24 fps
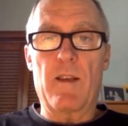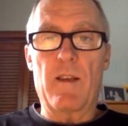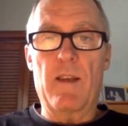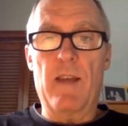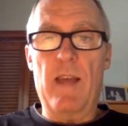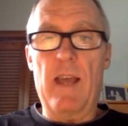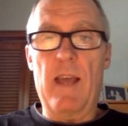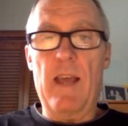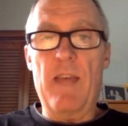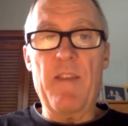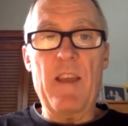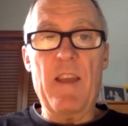
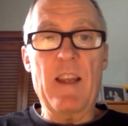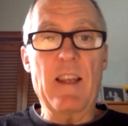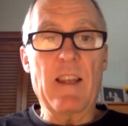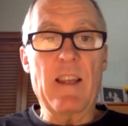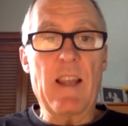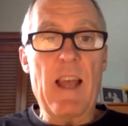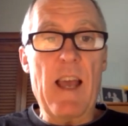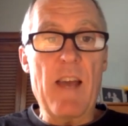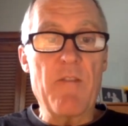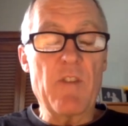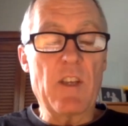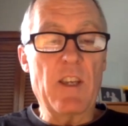and then
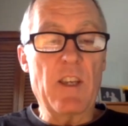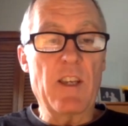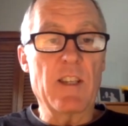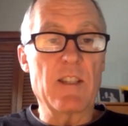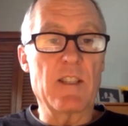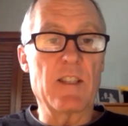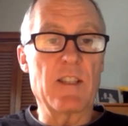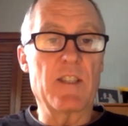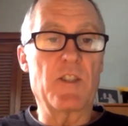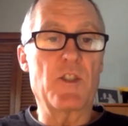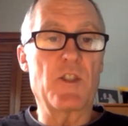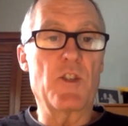have the kids
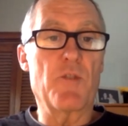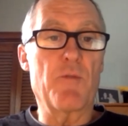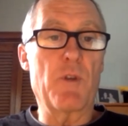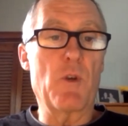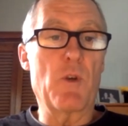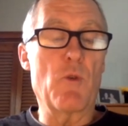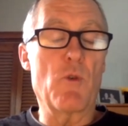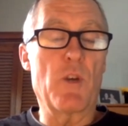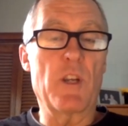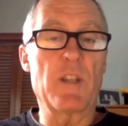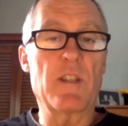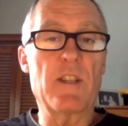listen to
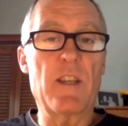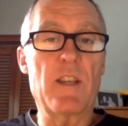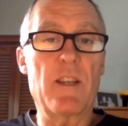recordings.